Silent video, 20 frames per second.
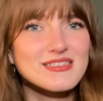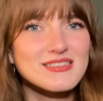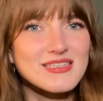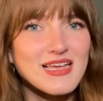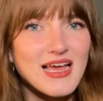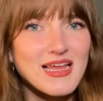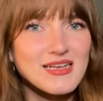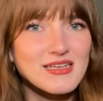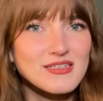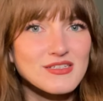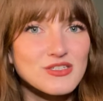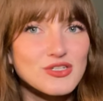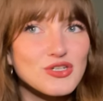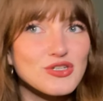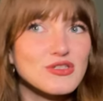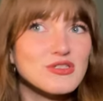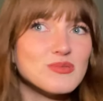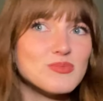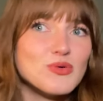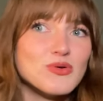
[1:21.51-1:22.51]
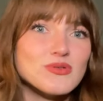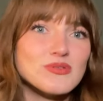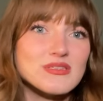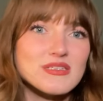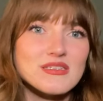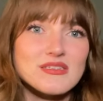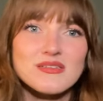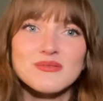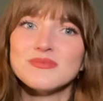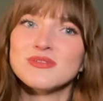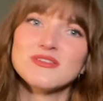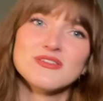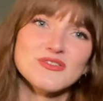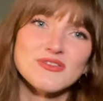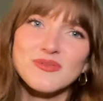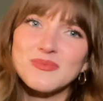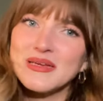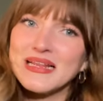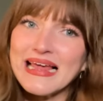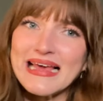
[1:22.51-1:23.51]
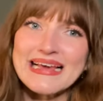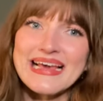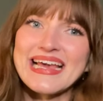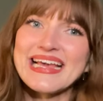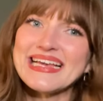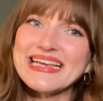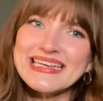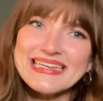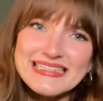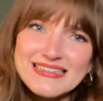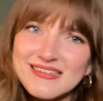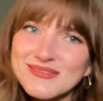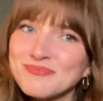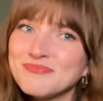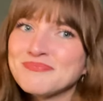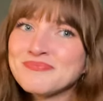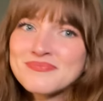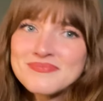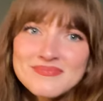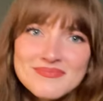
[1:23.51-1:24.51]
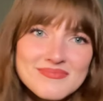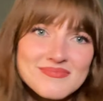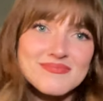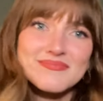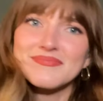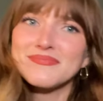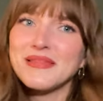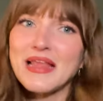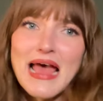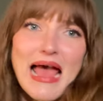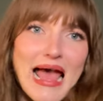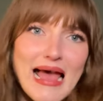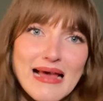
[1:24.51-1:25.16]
and good support system to sort of be like, hey, nah,